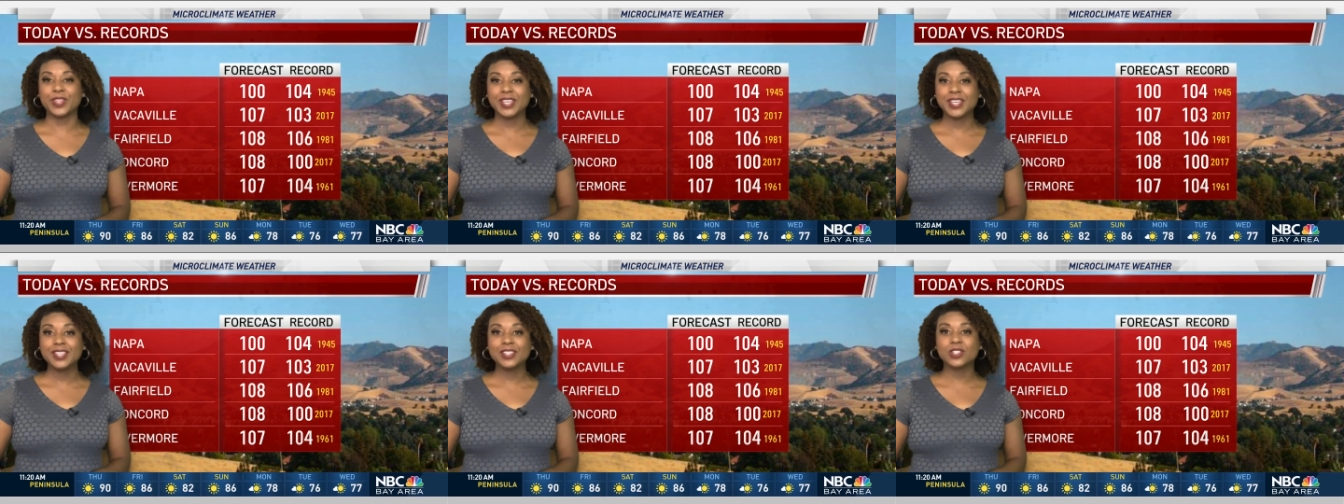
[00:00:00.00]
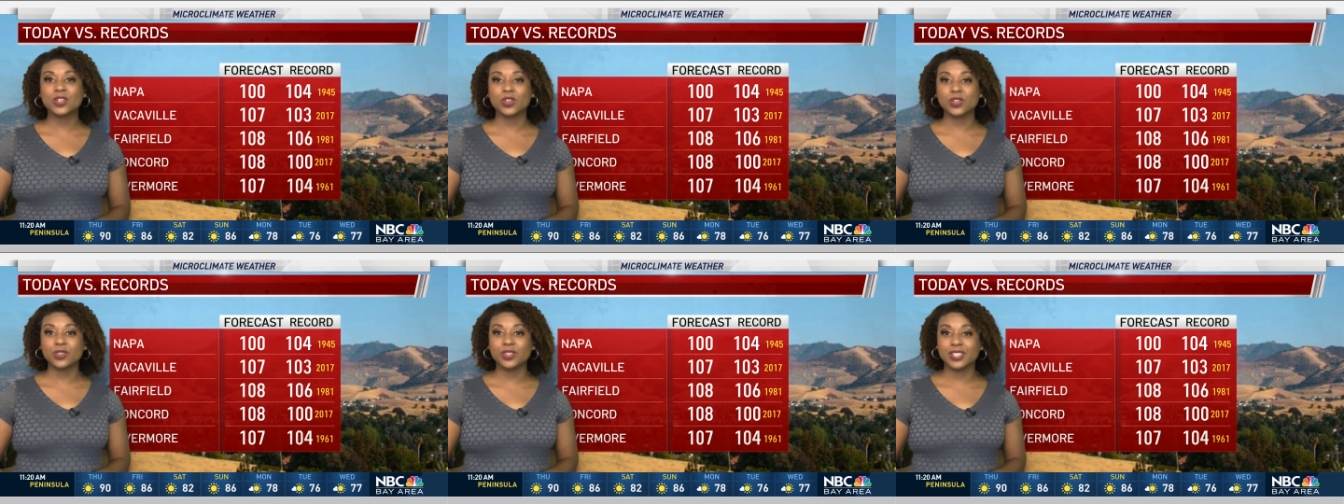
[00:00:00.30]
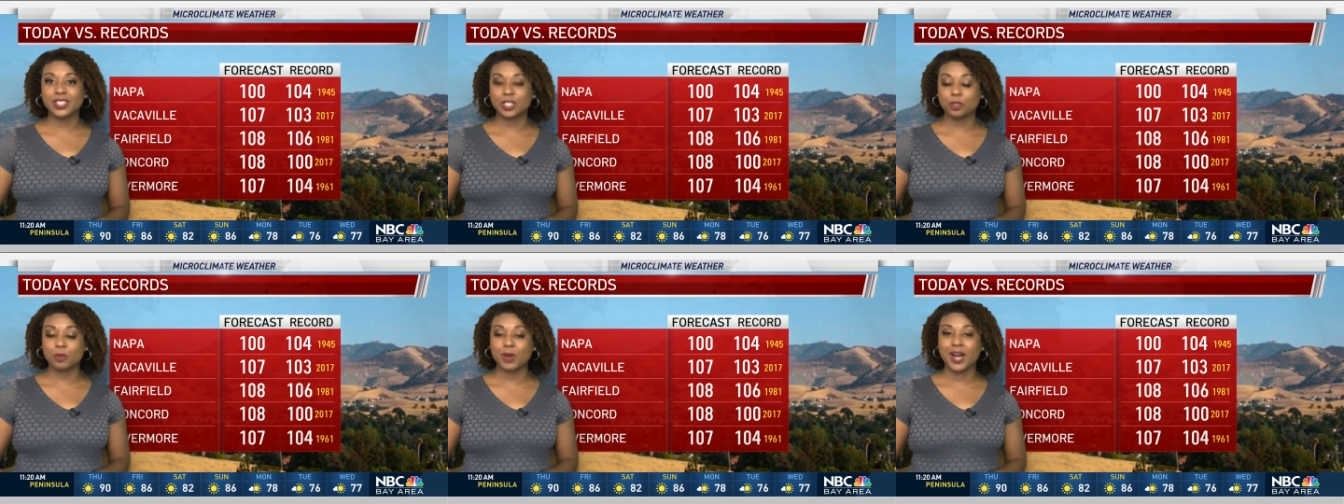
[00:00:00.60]
These are
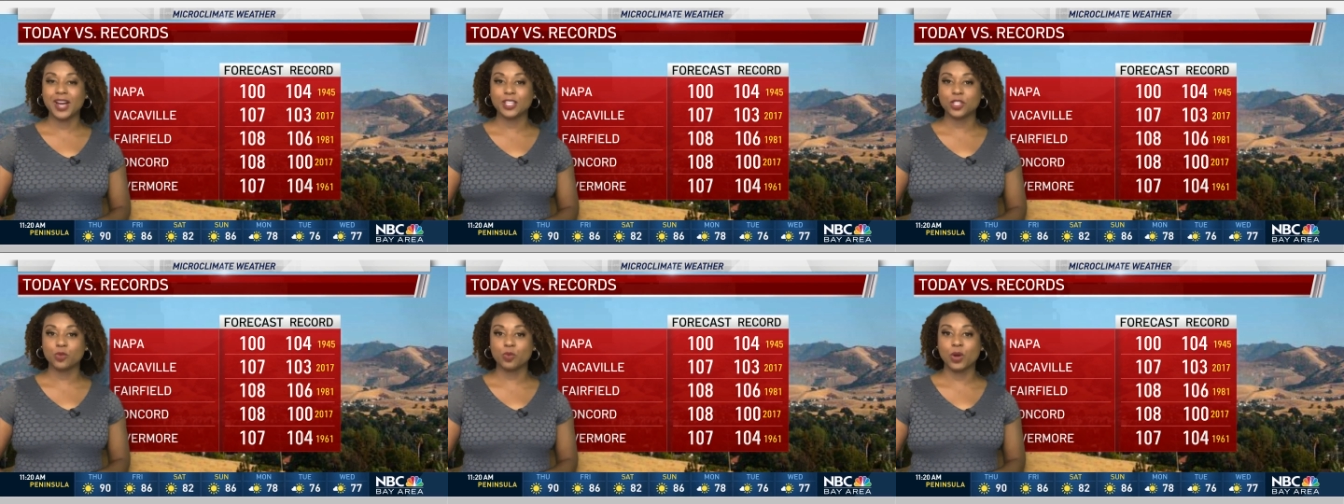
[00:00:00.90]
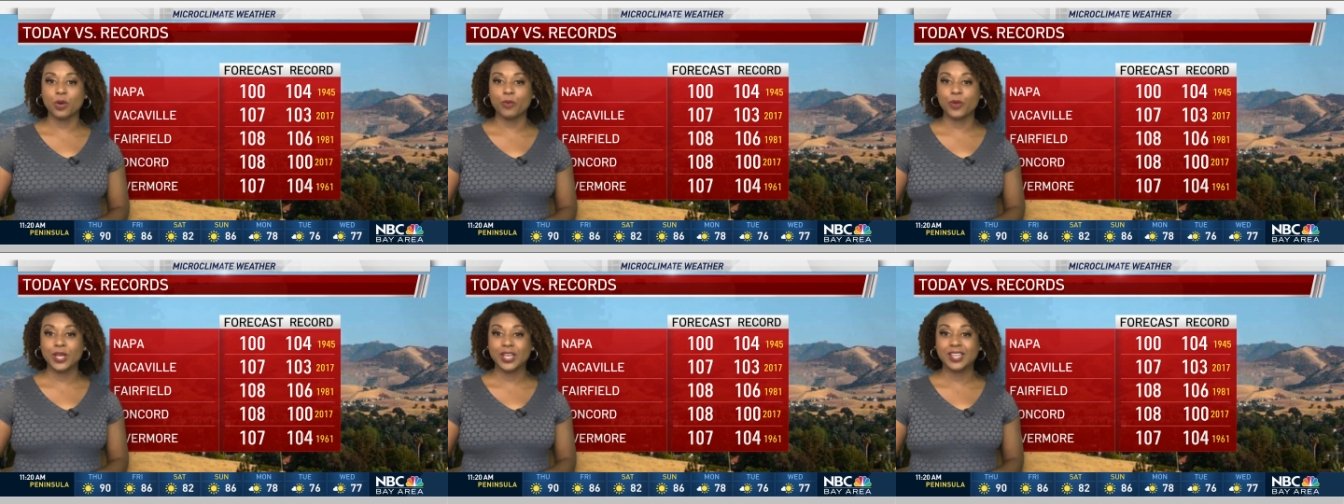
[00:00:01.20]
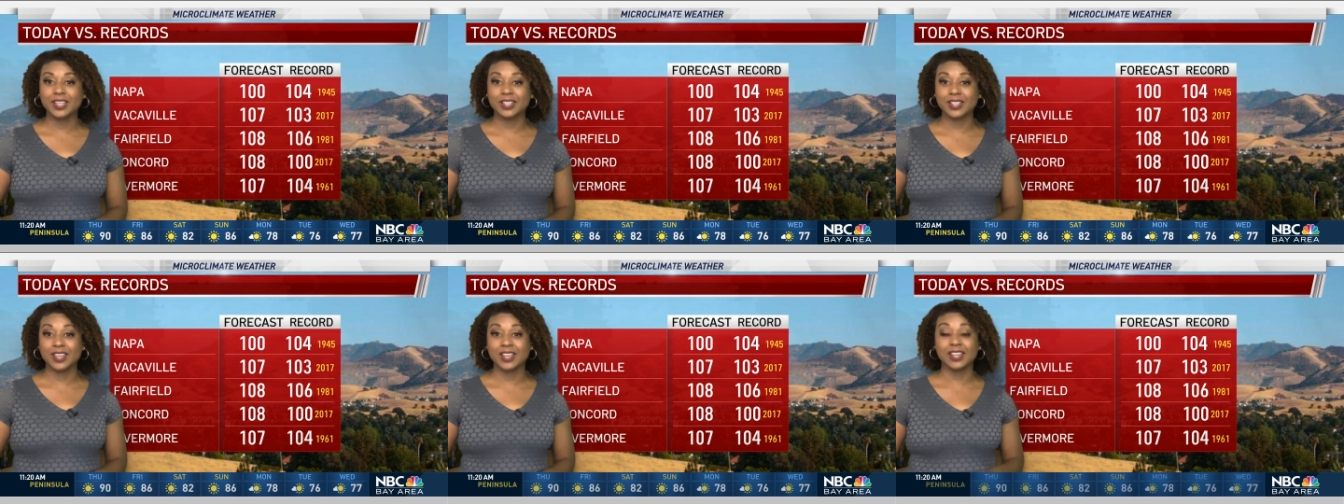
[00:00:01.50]
the spots where we
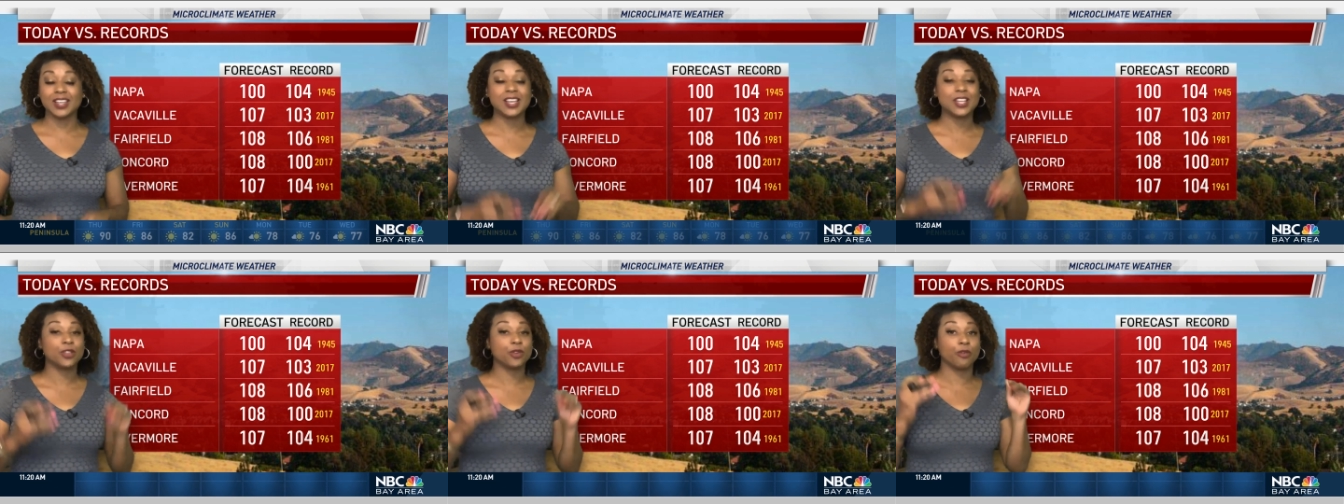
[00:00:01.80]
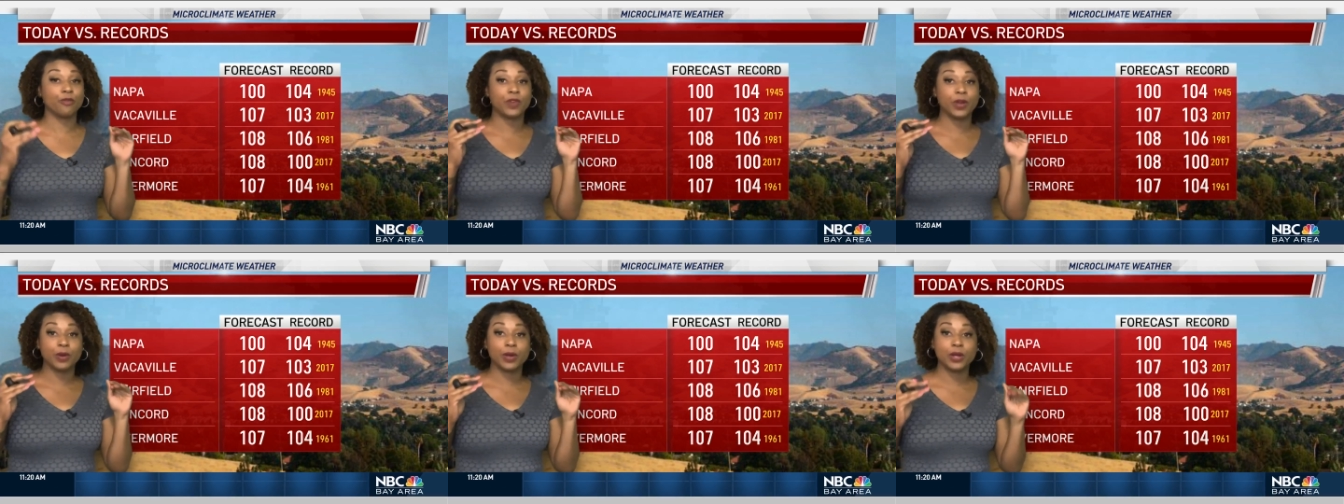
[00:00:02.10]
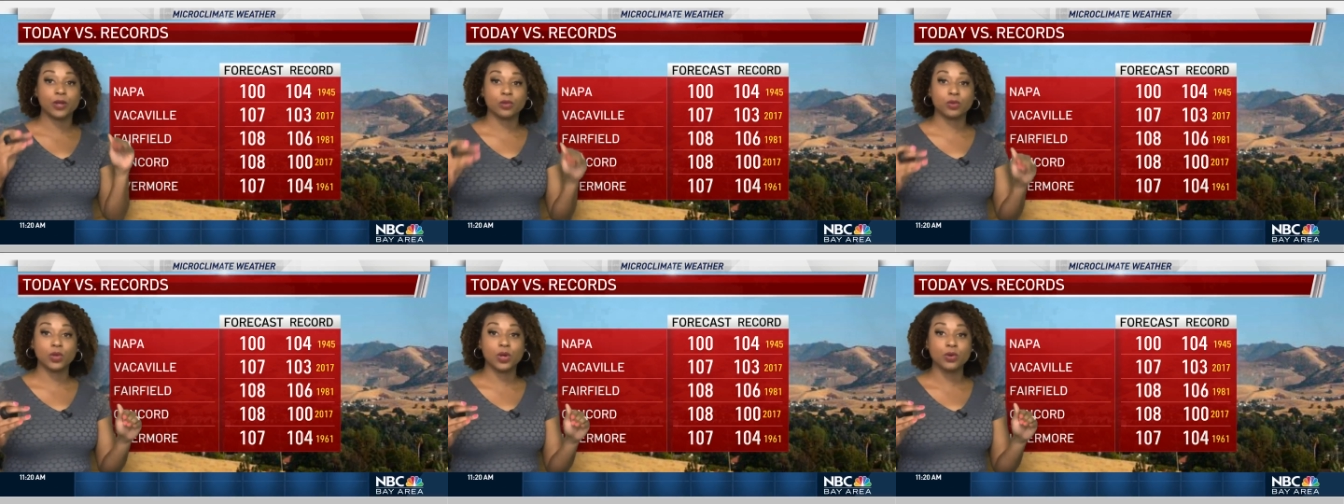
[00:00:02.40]
could get either
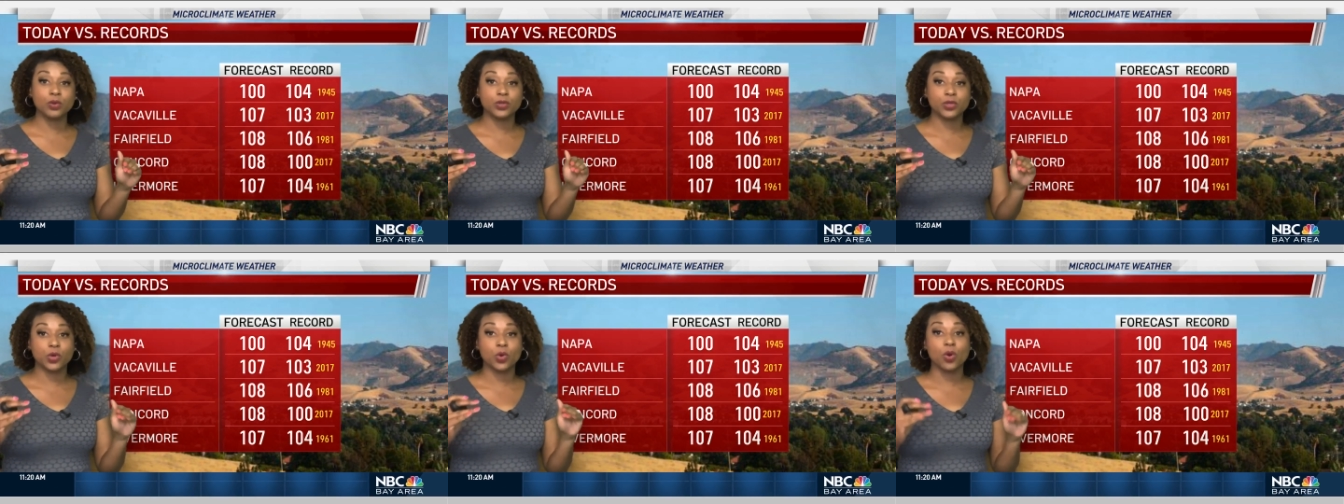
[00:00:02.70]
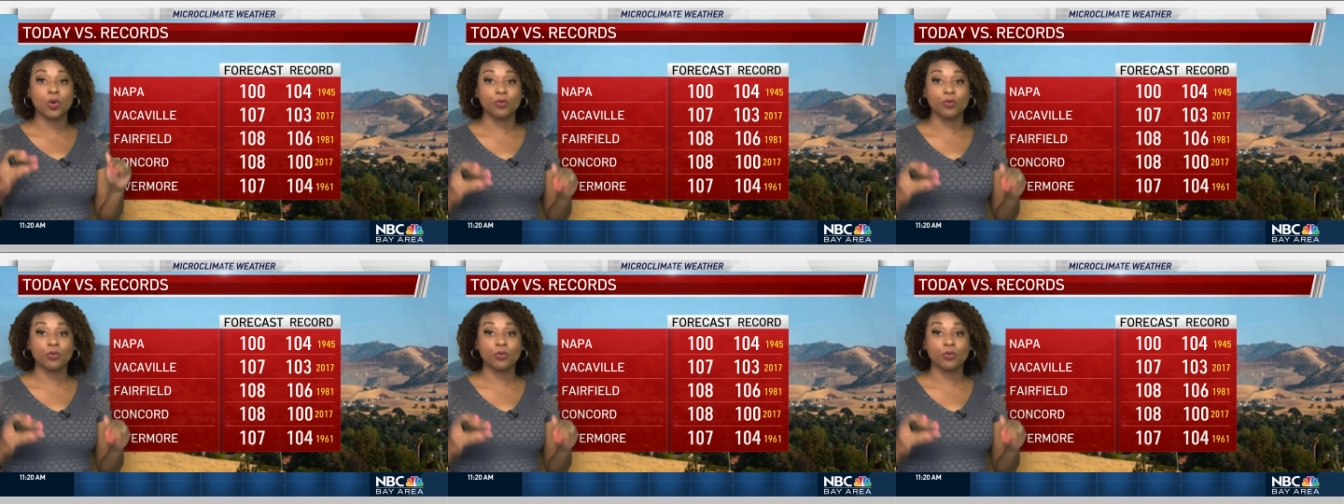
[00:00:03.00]
very close